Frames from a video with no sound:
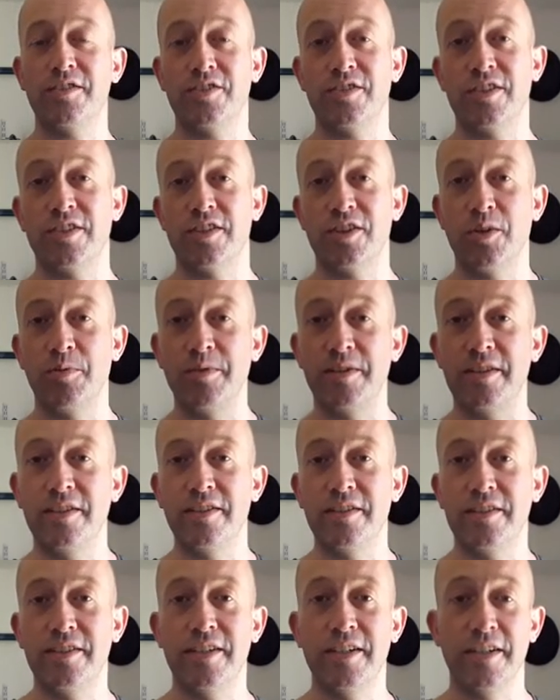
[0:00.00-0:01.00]
Stick a comment in
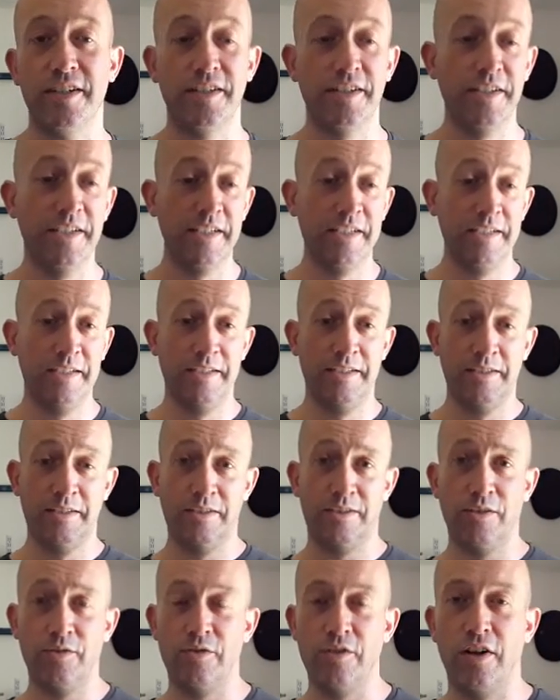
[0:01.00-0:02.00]
the
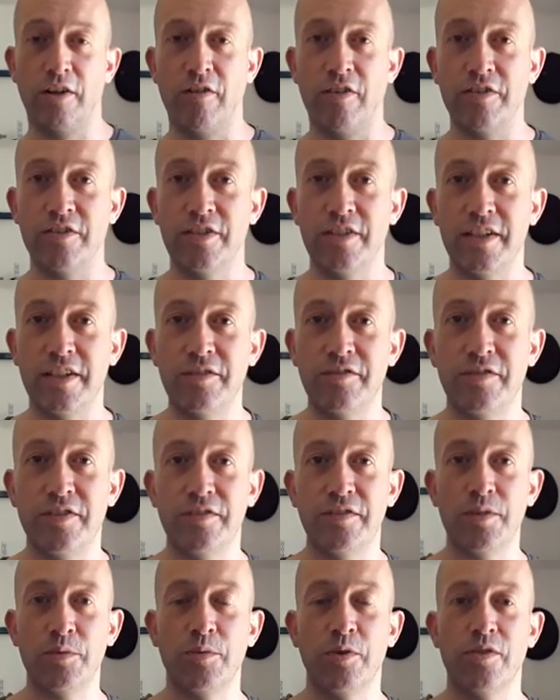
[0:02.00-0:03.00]
doodah underneath
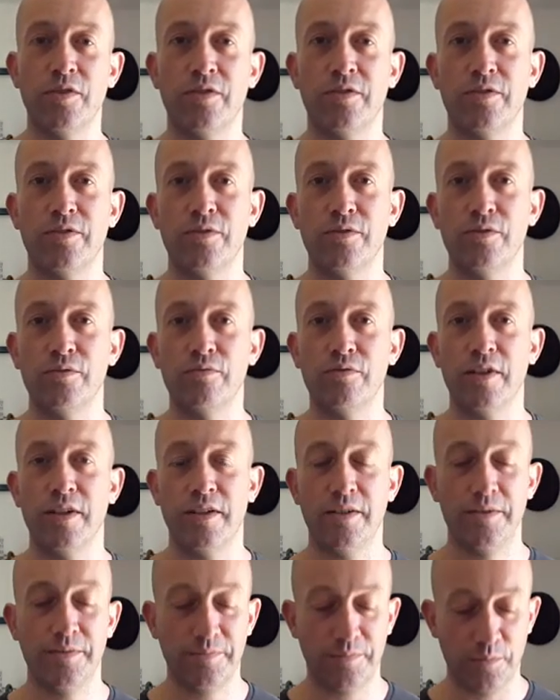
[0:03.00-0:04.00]
if you want,
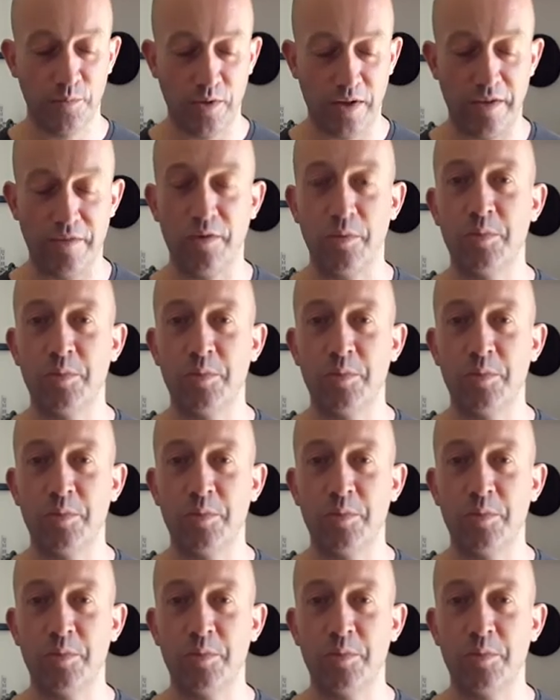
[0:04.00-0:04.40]
or whatever.